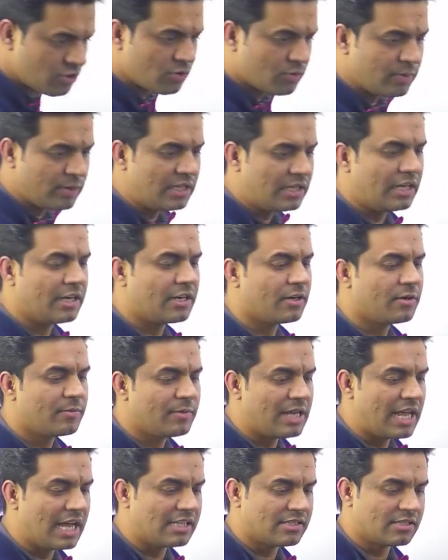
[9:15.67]
should be, let it
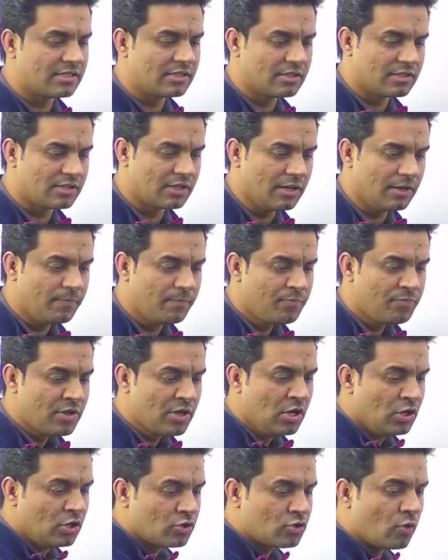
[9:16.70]
be as it is here.
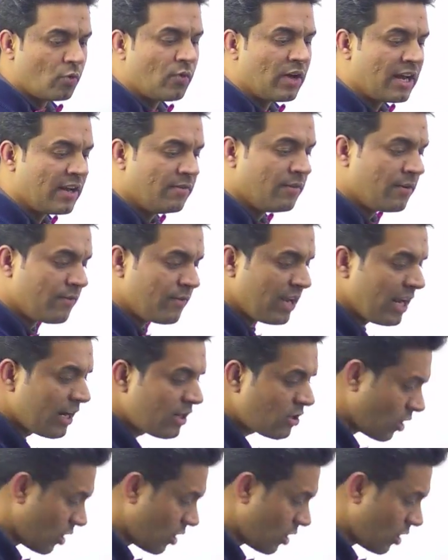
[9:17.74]
So whenever we are